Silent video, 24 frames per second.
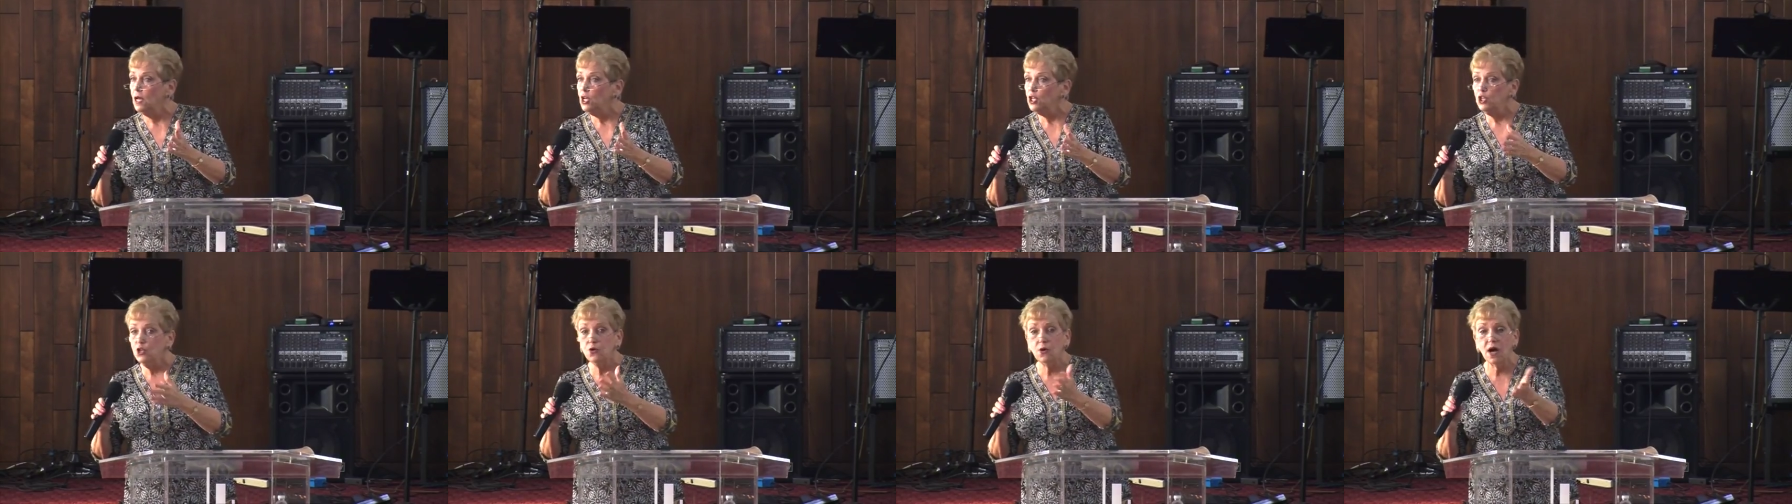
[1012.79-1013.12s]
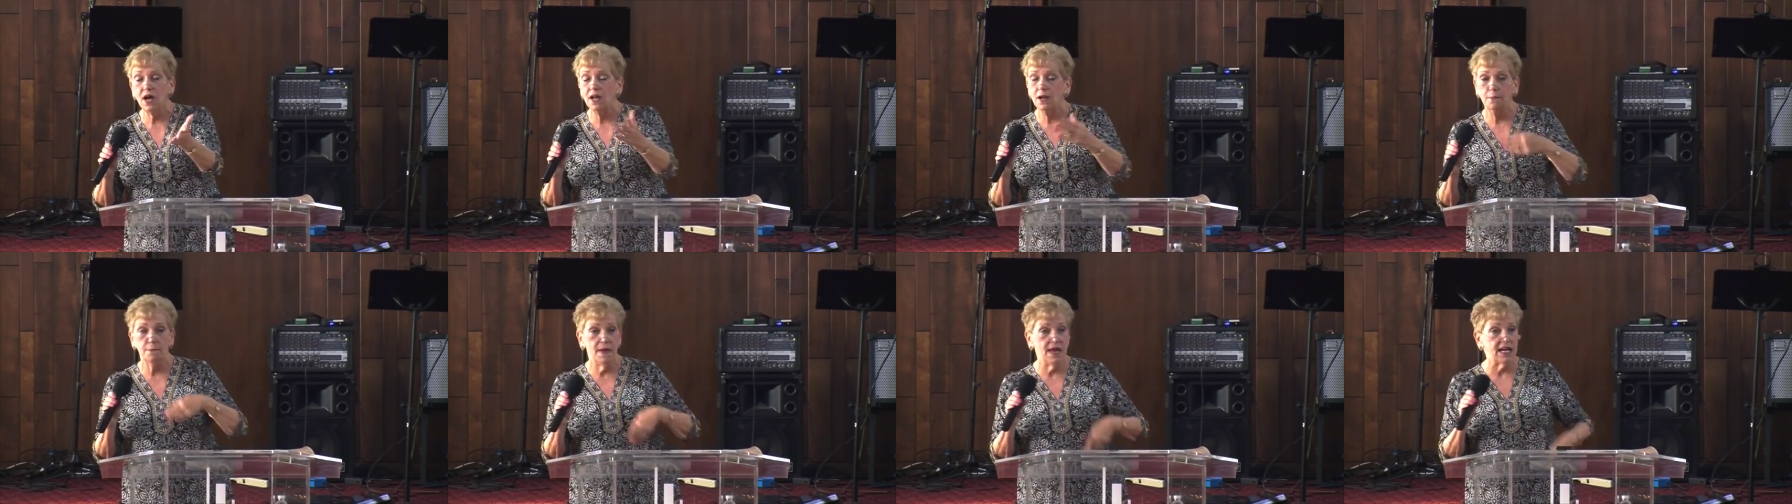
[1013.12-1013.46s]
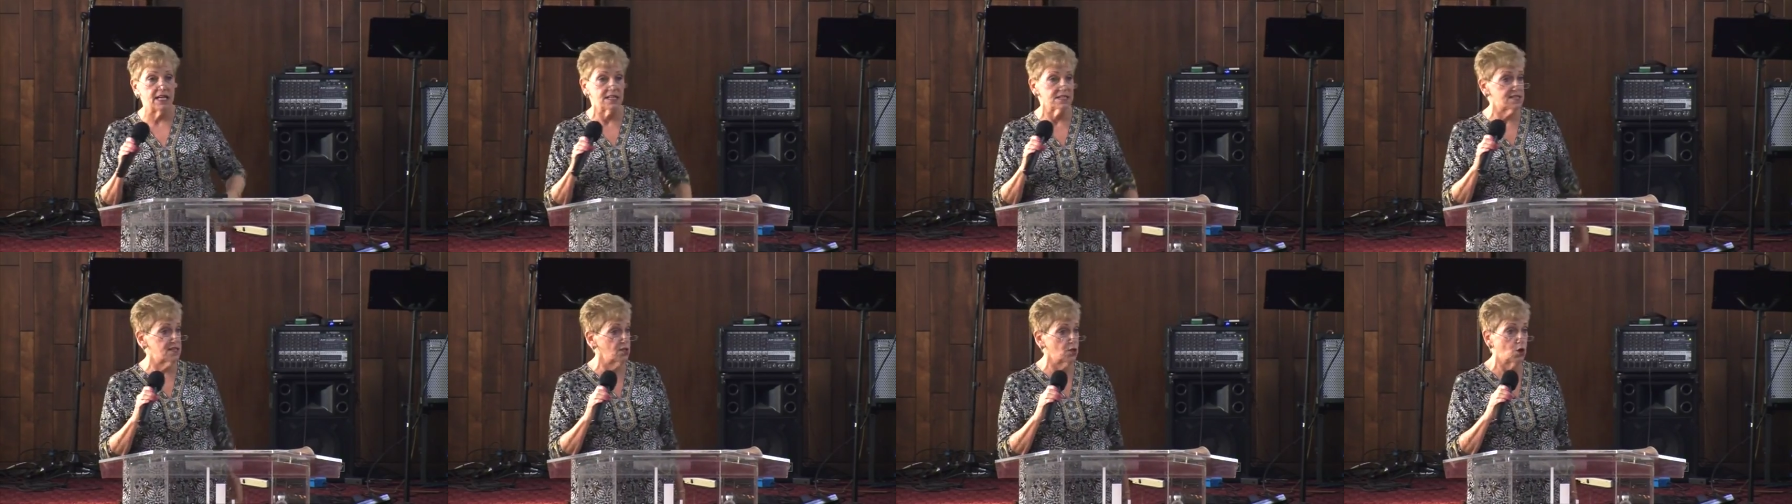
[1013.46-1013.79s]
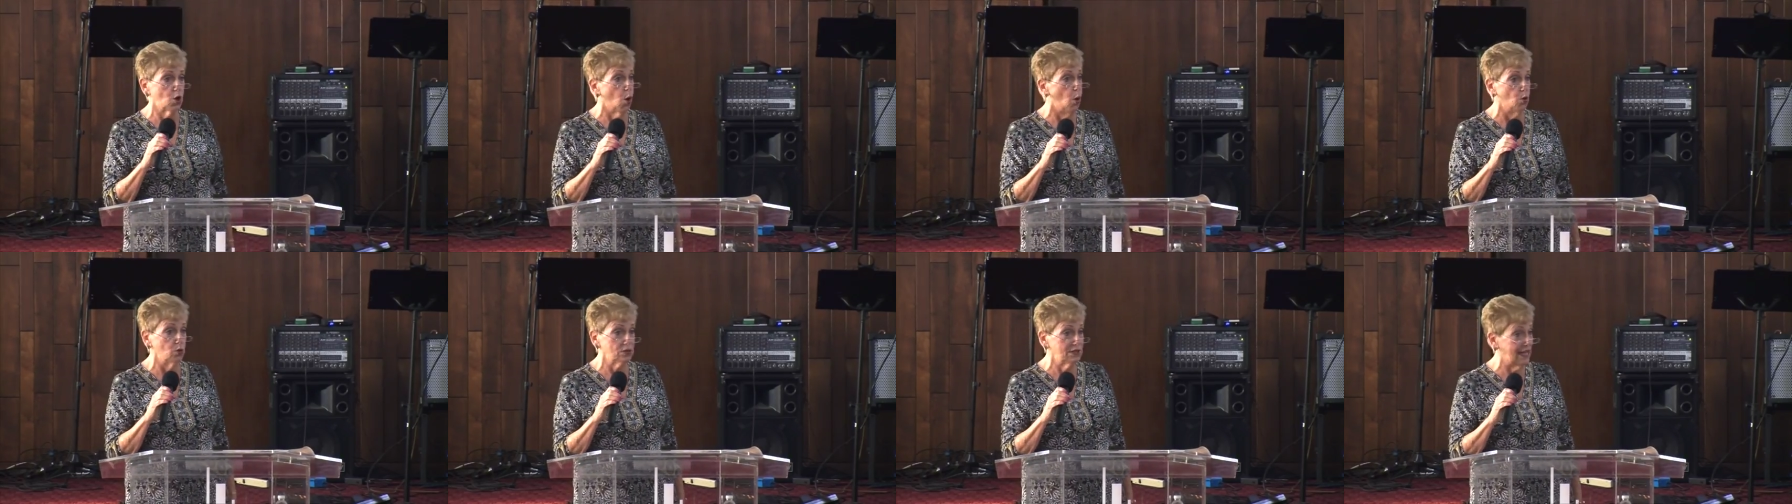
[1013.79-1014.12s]
you got to make us a
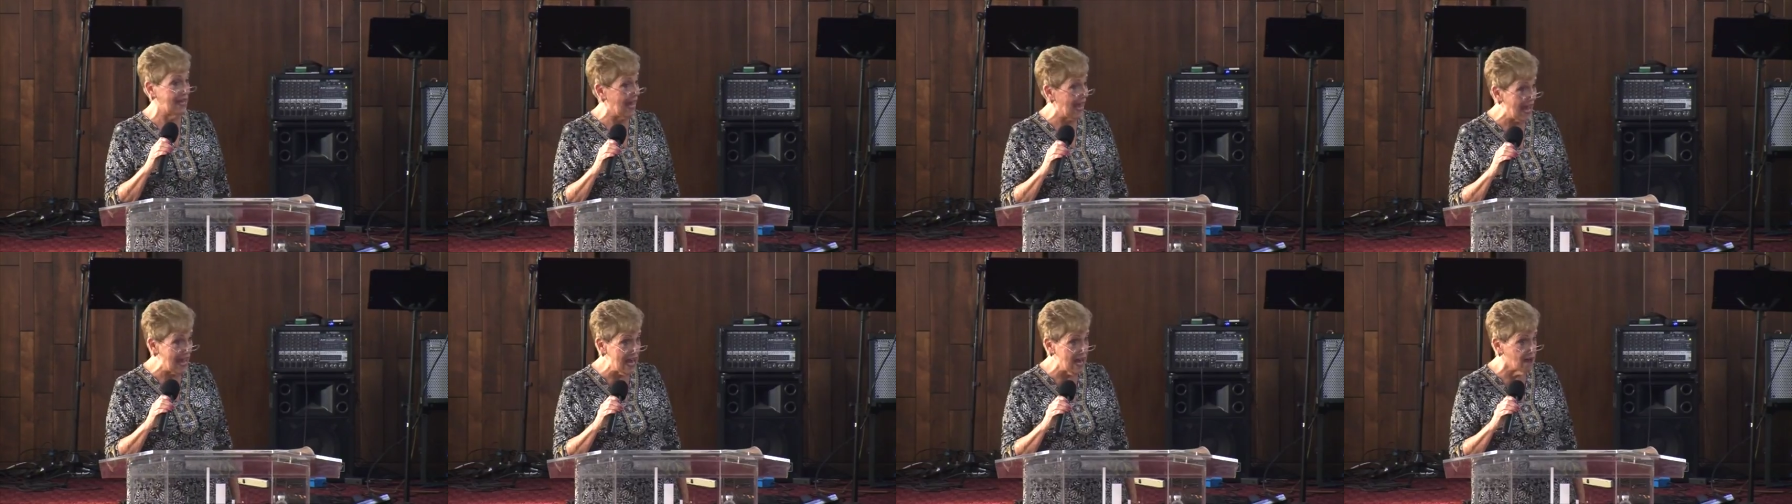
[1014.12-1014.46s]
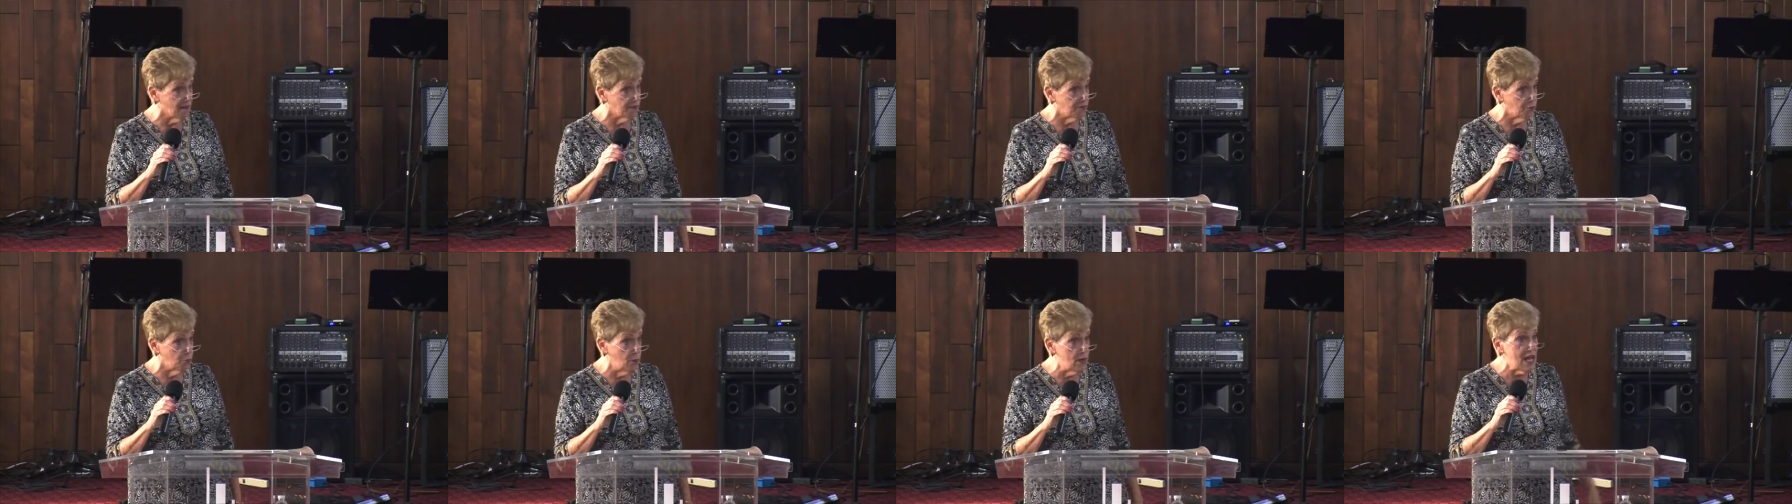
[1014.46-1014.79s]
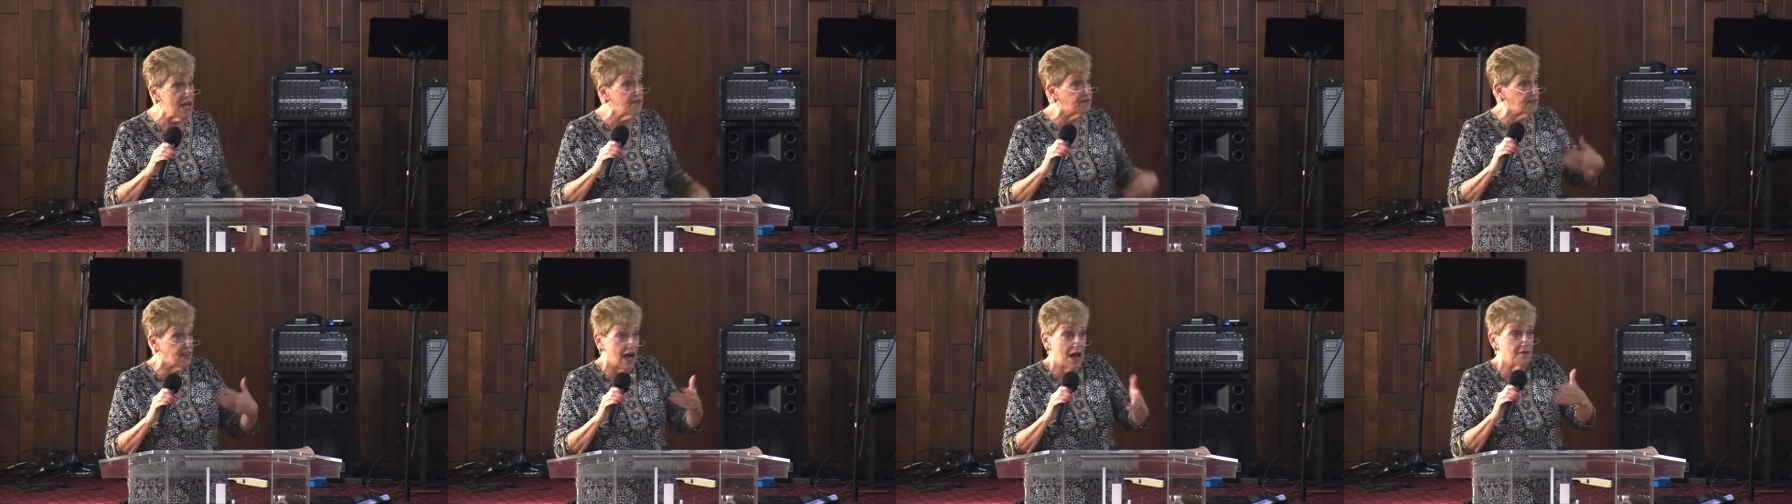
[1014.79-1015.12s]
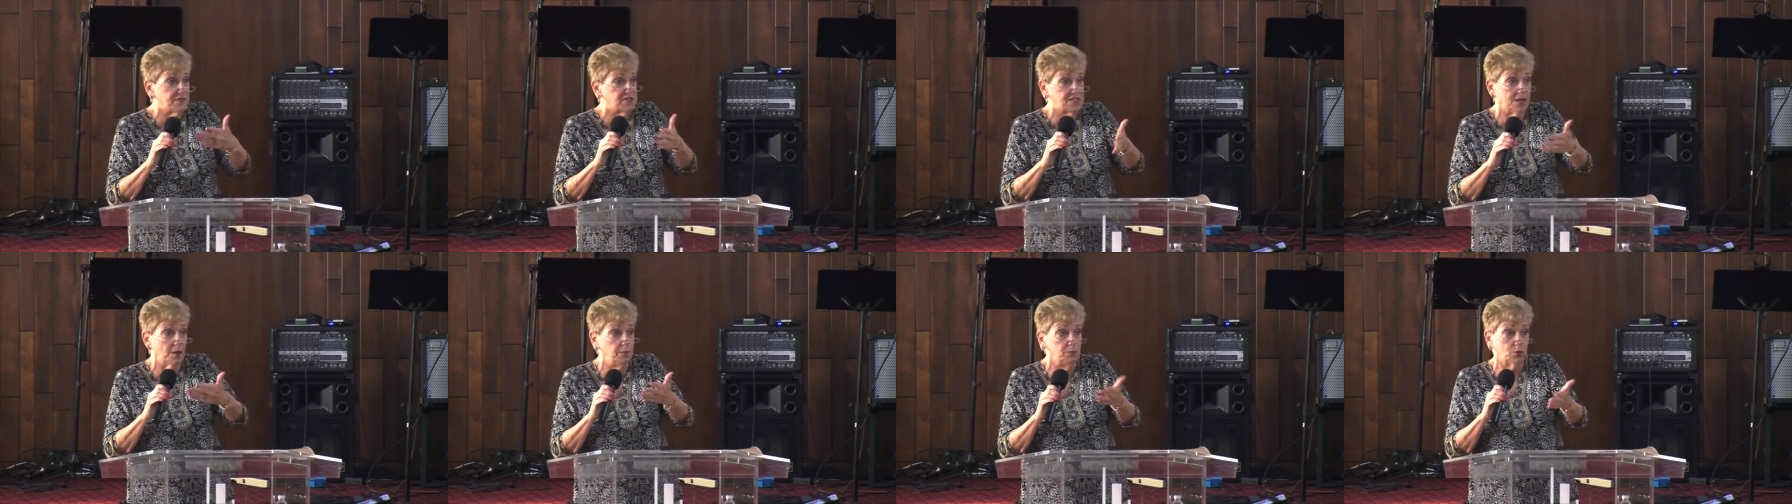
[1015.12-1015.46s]
golden calf. We have to
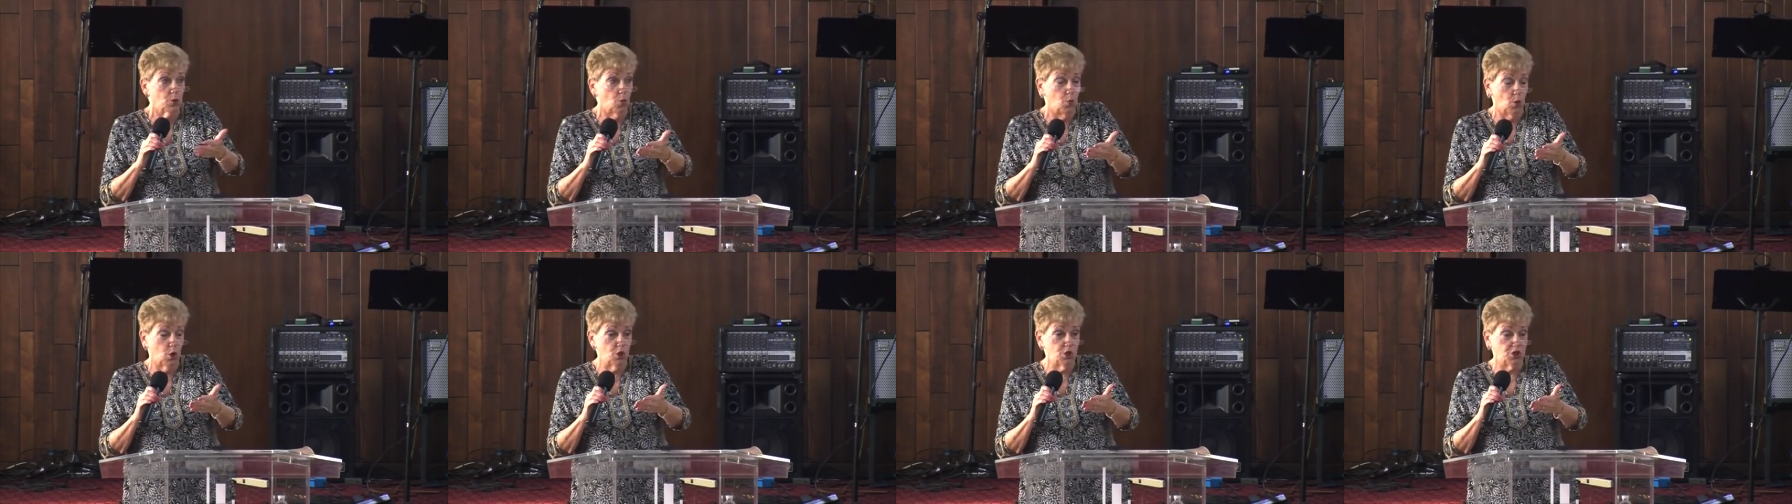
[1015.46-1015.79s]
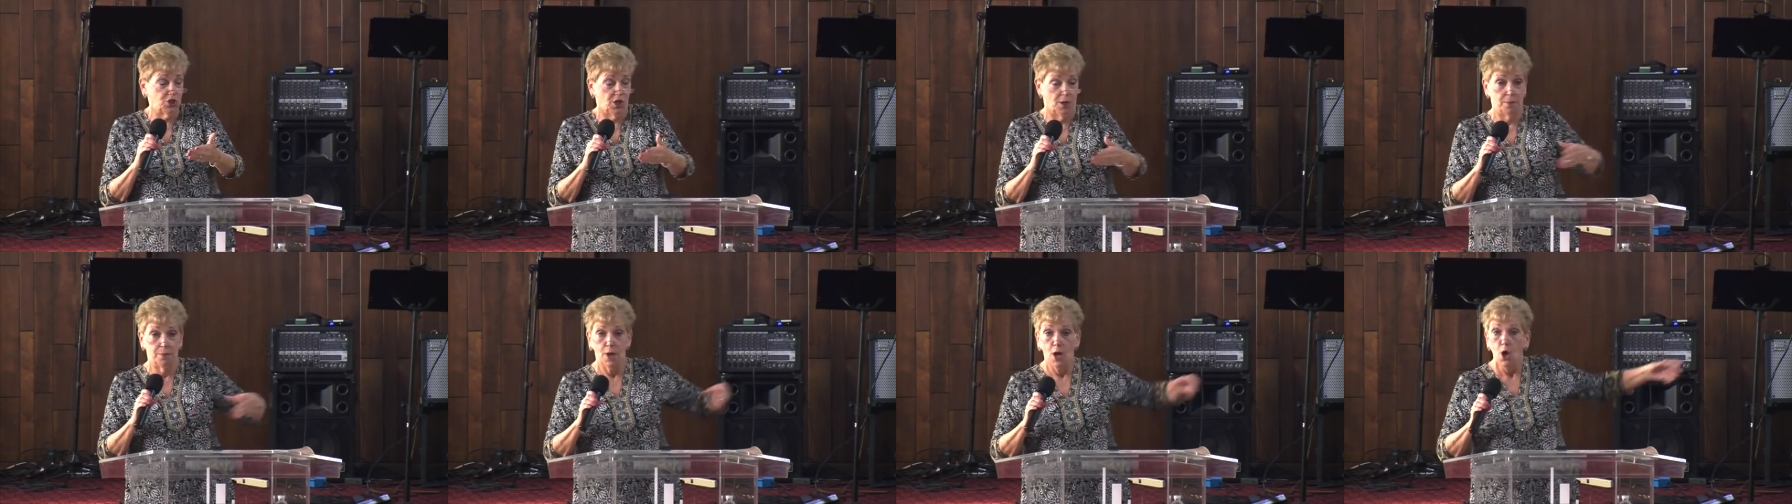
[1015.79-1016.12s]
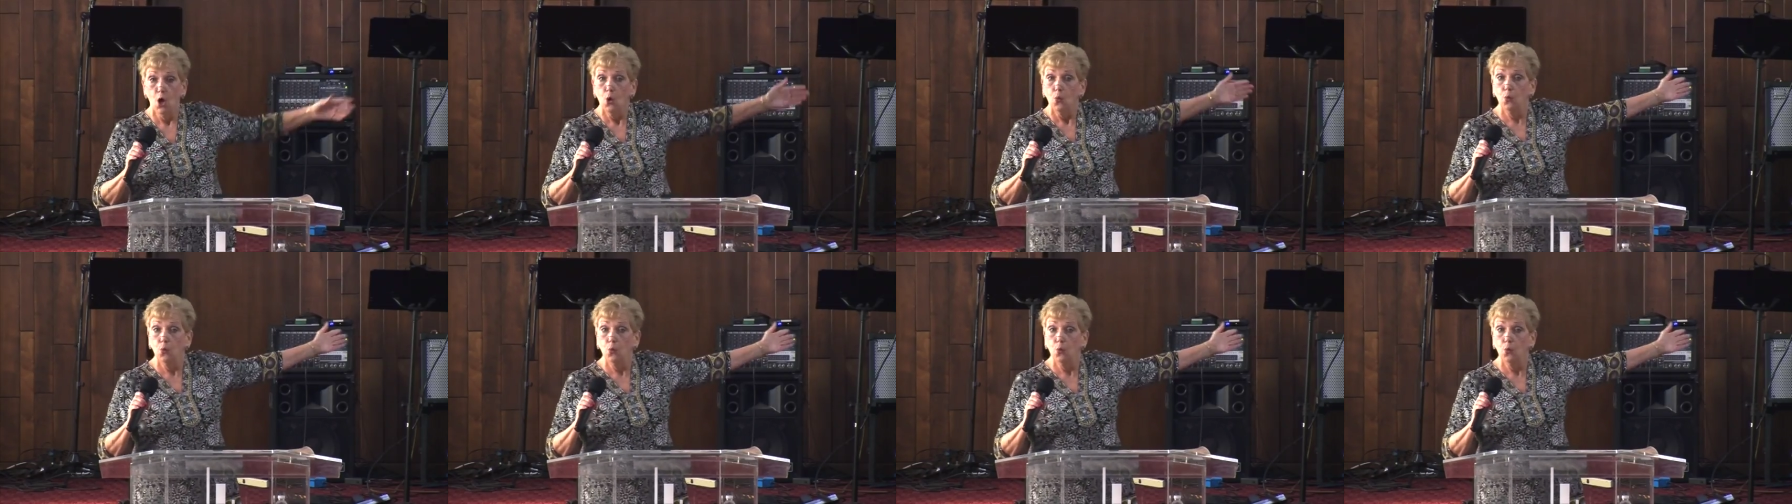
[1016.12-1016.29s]
have something to worship.